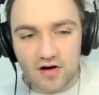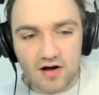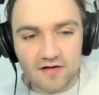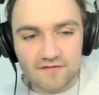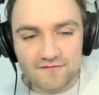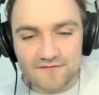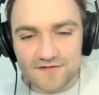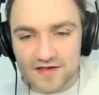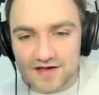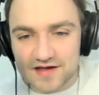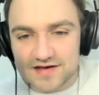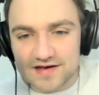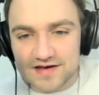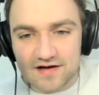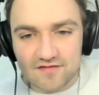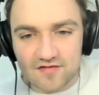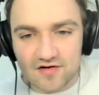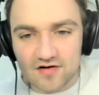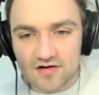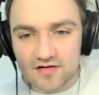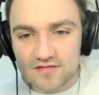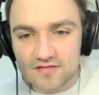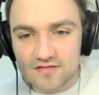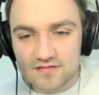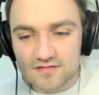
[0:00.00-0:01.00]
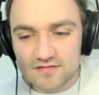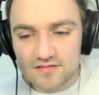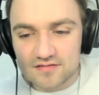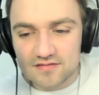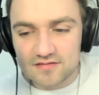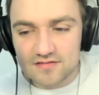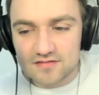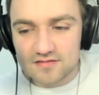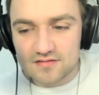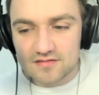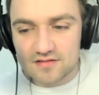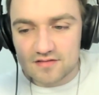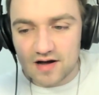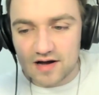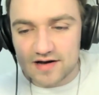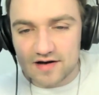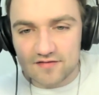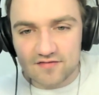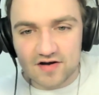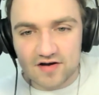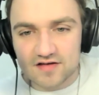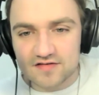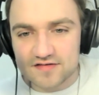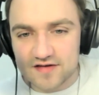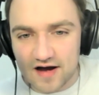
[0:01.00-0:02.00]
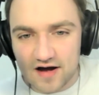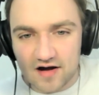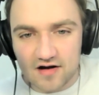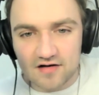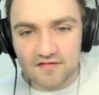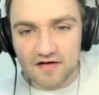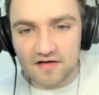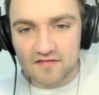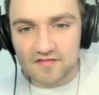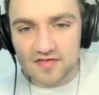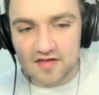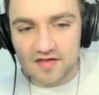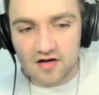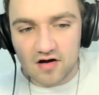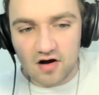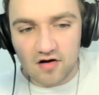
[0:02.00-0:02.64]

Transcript: feel like I never get tired of having that